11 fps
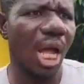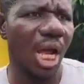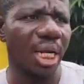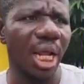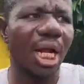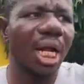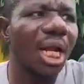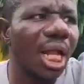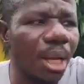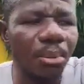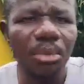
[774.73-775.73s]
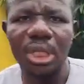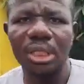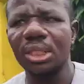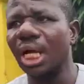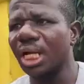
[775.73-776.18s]
and they claim
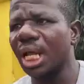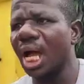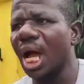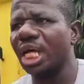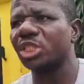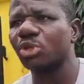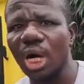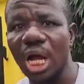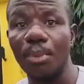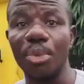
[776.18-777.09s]
that they are stronger.